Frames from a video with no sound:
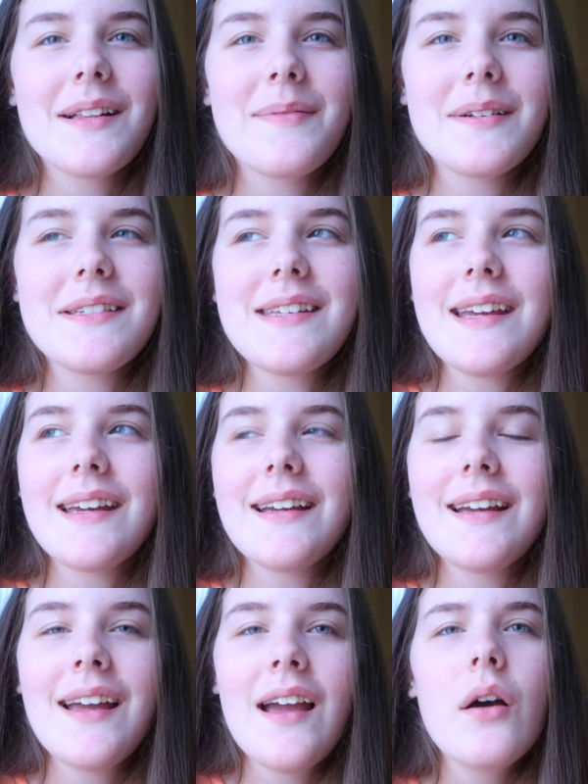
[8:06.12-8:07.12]
clip you're
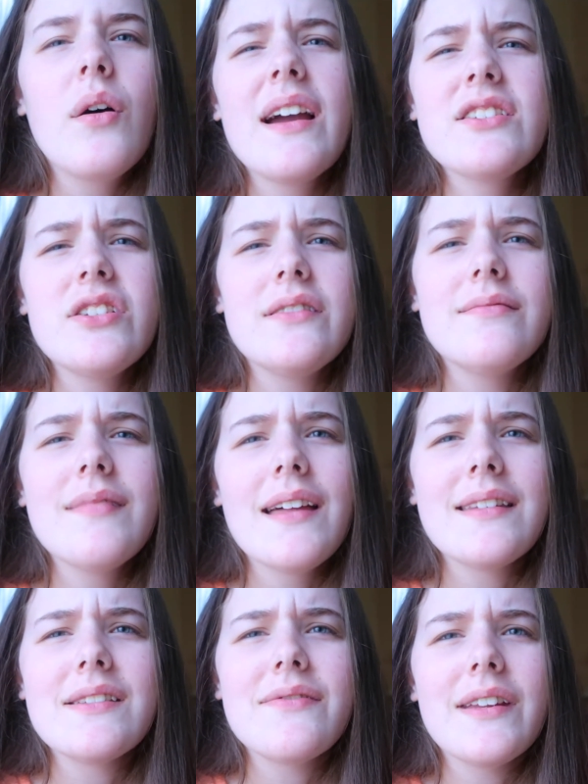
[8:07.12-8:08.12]
seeing. Well, actually,
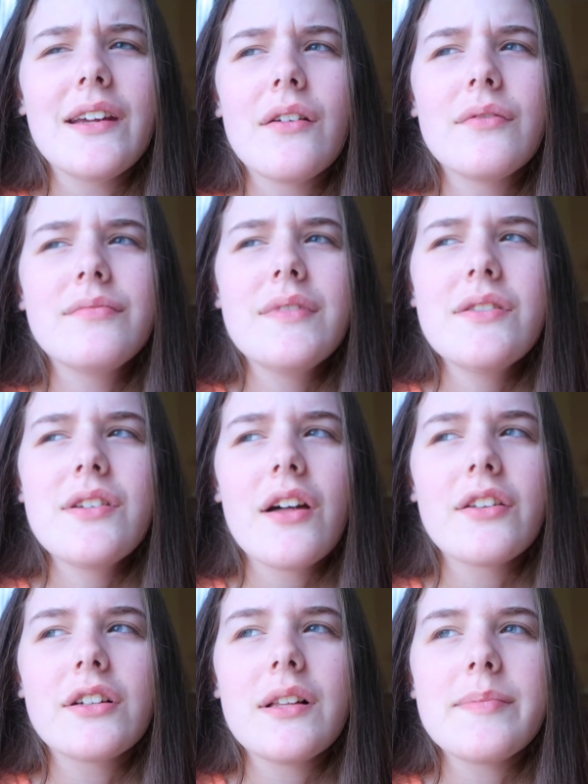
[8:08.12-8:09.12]
not in this video. You saw
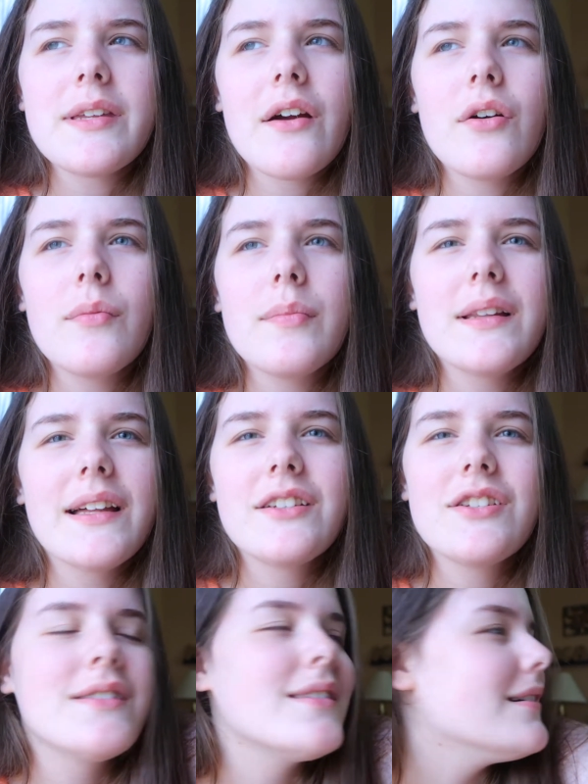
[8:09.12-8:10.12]
other clips at home, but
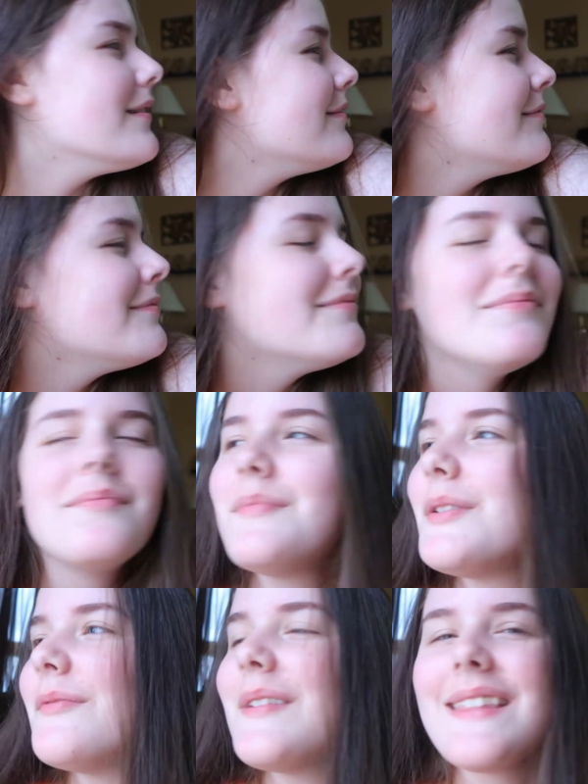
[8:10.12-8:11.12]
like just the
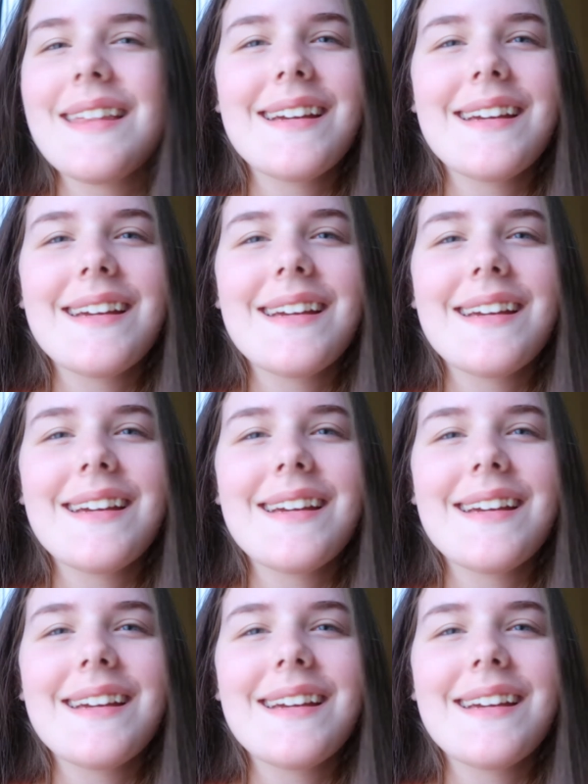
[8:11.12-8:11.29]
movement